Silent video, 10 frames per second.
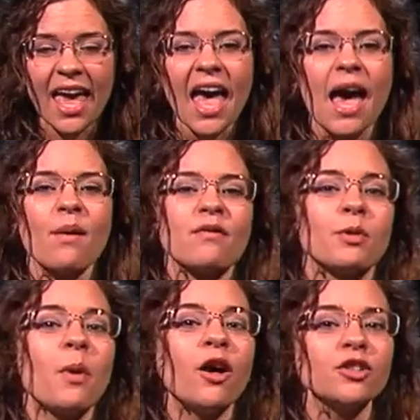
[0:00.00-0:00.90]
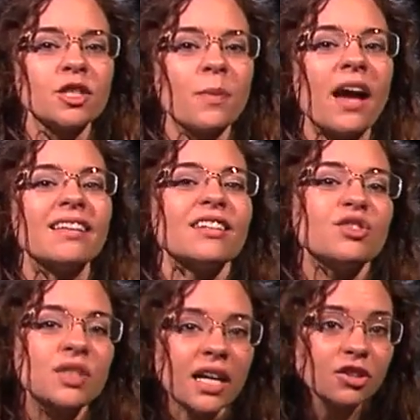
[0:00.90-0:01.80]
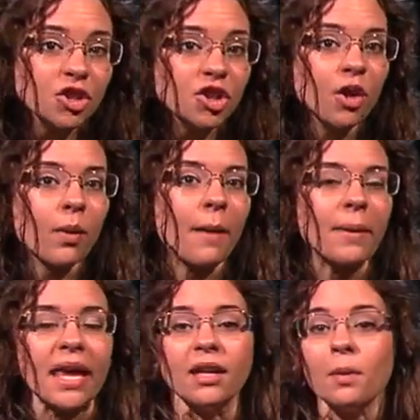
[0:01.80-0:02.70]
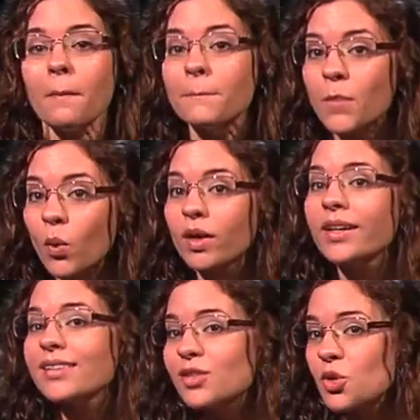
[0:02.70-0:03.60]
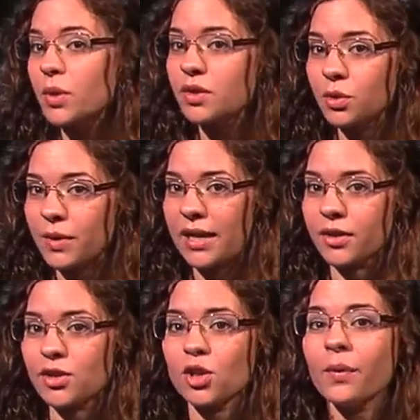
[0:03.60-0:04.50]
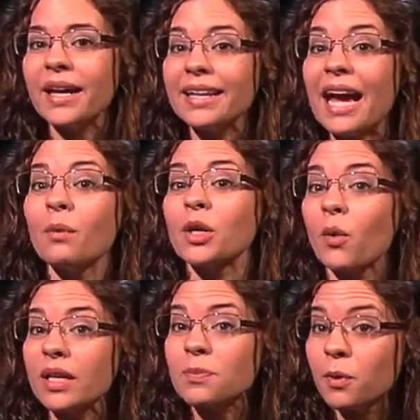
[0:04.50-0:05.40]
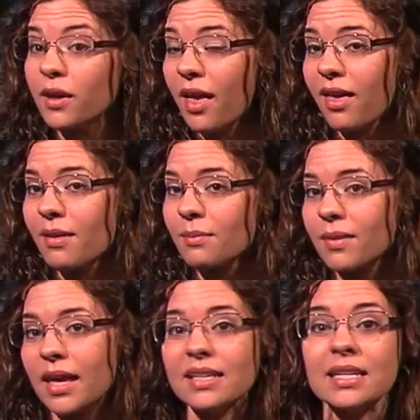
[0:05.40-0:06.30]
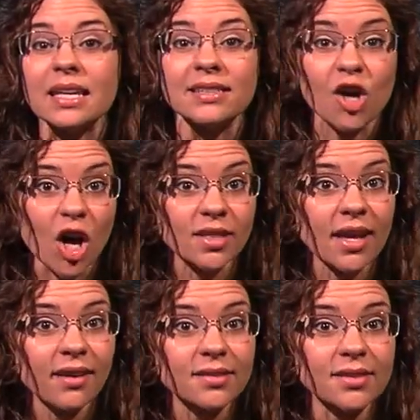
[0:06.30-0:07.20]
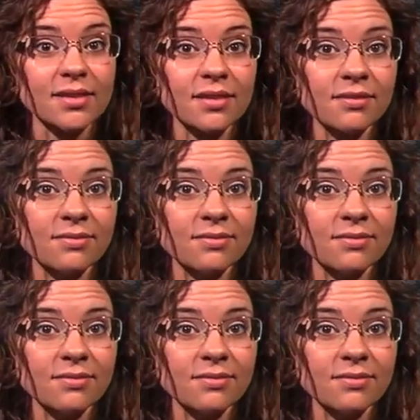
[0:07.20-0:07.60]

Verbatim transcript: However, Pontius Pilate does show up in more historical records, so right now we're going to put him into his context.